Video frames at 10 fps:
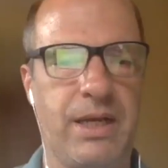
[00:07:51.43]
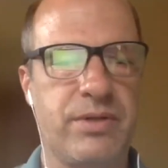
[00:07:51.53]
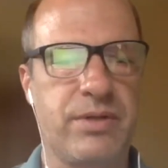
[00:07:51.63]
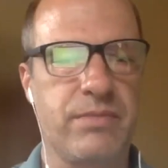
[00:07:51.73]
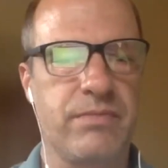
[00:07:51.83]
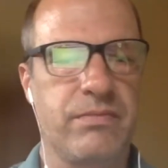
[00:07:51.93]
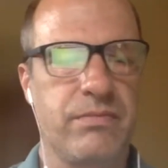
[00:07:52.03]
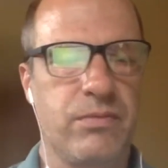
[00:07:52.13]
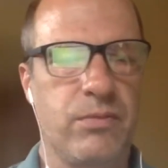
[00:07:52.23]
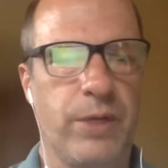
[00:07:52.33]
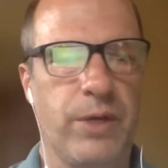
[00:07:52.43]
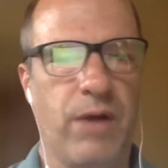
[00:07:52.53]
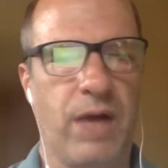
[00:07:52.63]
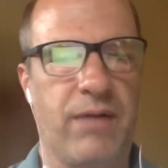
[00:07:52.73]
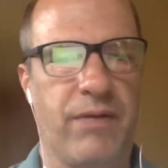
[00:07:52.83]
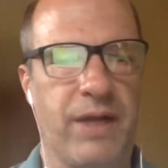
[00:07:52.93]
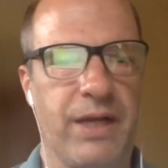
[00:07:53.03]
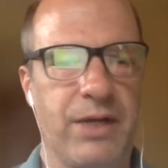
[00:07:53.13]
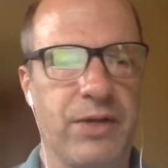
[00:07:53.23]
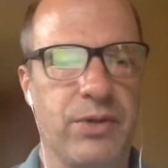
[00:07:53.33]
the Rio Grande
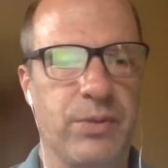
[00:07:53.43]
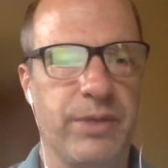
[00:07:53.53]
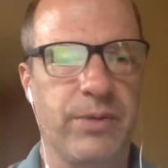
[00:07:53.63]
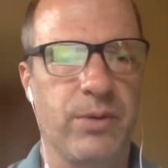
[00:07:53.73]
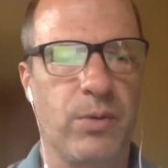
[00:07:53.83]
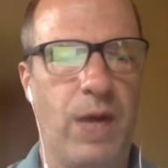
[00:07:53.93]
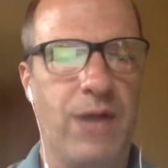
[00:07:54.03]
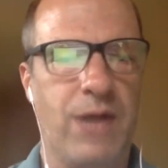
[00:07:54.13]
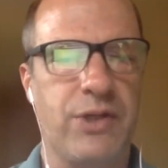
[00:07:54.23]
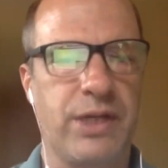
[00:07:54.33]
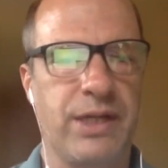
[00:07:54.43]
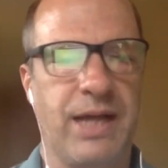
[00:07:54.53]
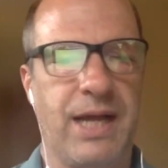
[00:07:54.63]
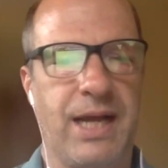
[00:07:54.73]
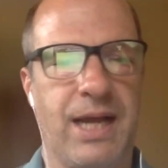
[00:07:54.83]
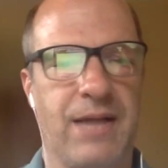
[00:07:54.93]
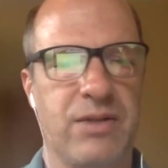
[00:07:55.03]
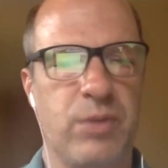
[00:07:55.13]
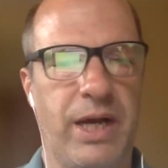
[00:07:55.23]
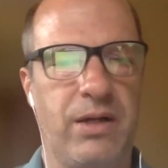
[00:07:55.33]
Foundation. We were watching that
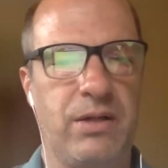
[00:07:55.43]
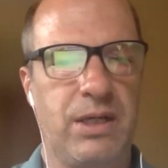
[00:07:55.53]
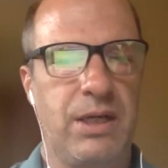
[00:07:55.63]
as well.